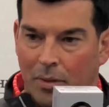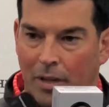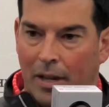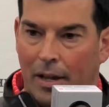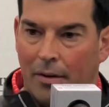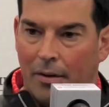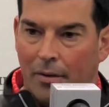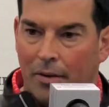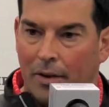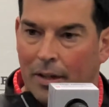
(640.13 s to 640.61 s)
We
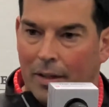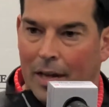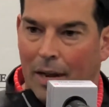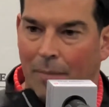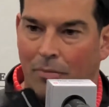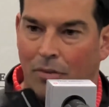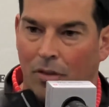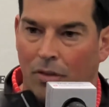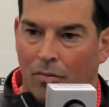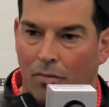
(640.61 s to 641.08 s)
got to clean
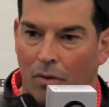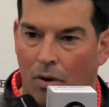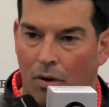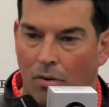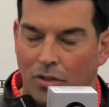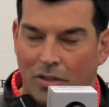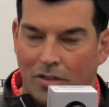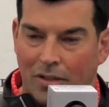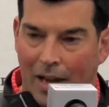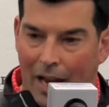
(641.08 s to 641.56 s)
up the
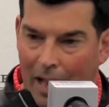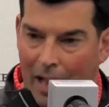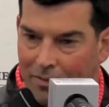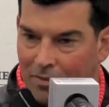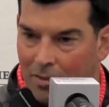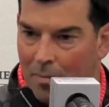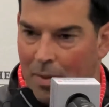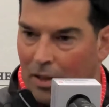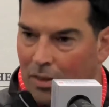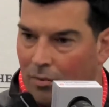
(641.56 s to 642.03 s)
throws. He's going to
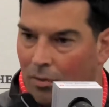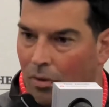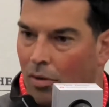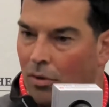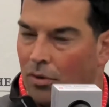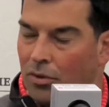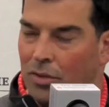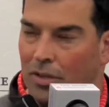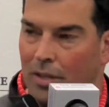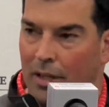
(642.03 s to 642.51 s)
have to make throws.